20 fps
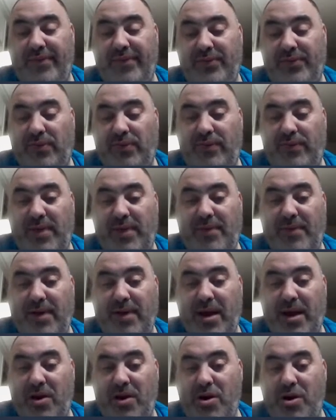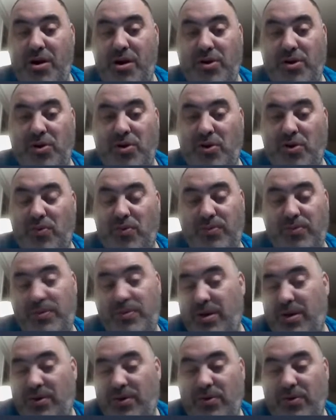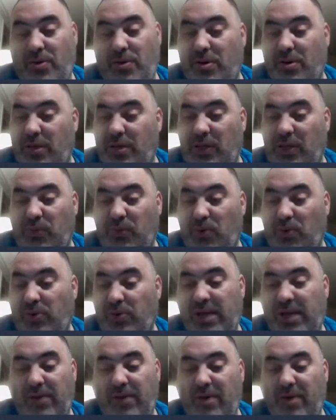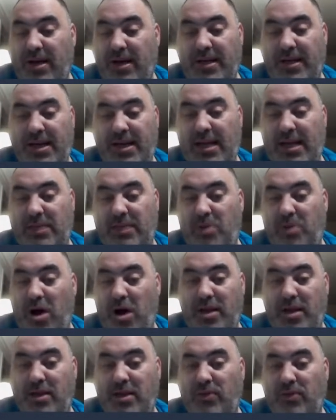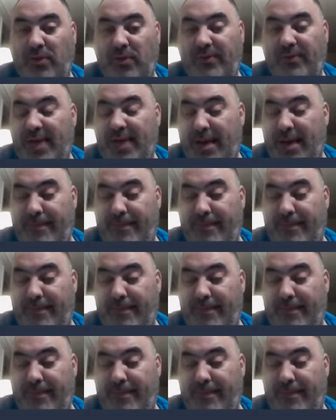If Swift ever got hurt, Cook would just rotate right into that spot that Swift's at.